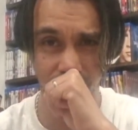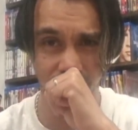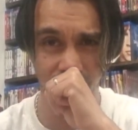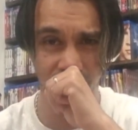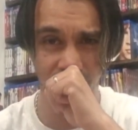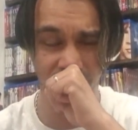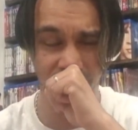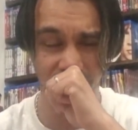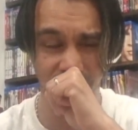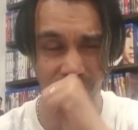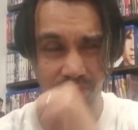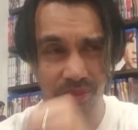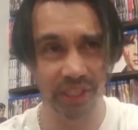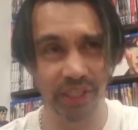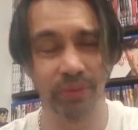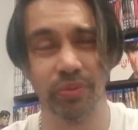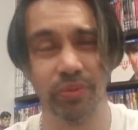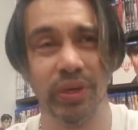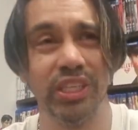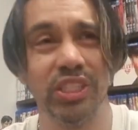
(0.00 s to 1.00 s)
Excuse
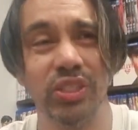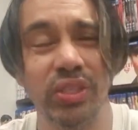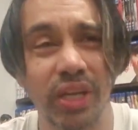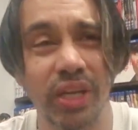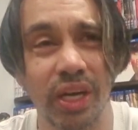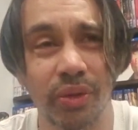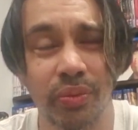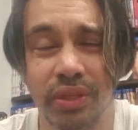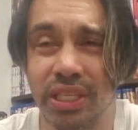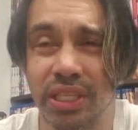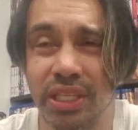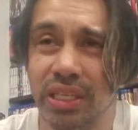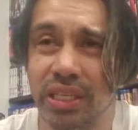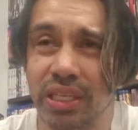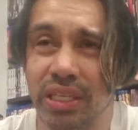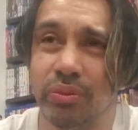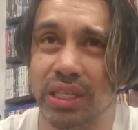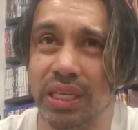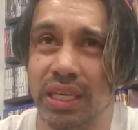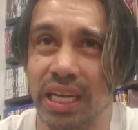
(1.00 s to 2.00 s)
me, where'd you go with
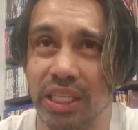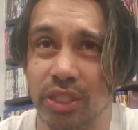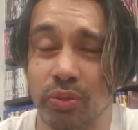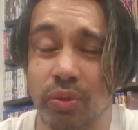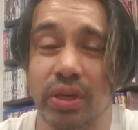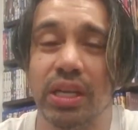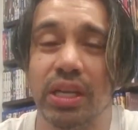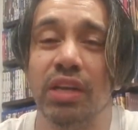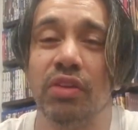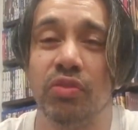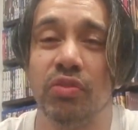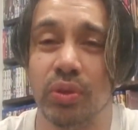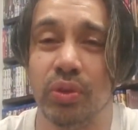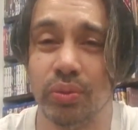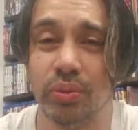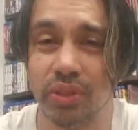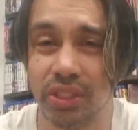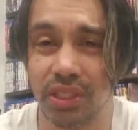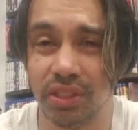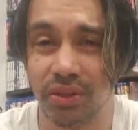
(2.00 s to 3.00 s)
the next one if you
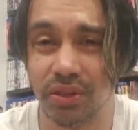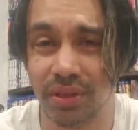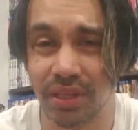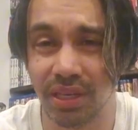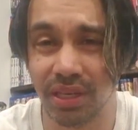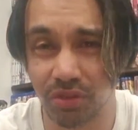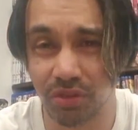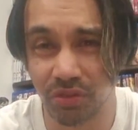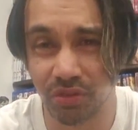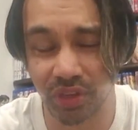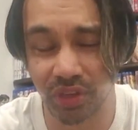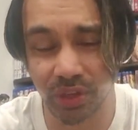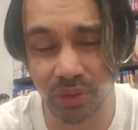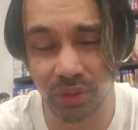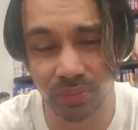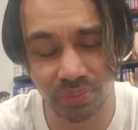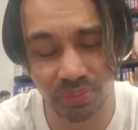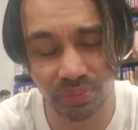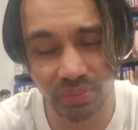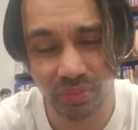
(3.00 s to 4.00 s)
was to do another film?